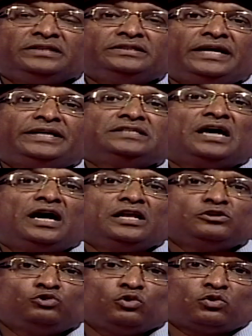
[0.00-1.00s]
That is
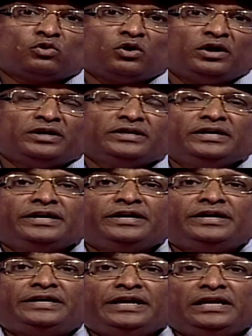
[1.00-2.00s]
also called
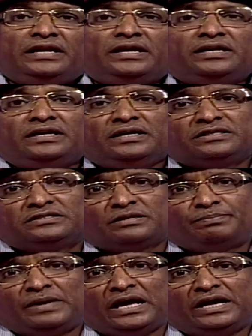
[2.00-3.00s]
retailer
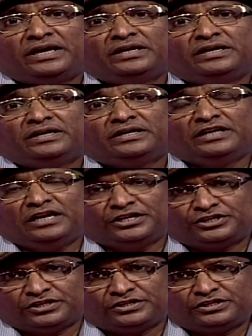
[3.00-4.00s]
supplier
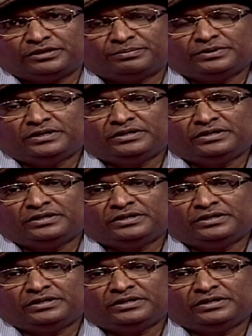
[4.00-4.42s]
relationship.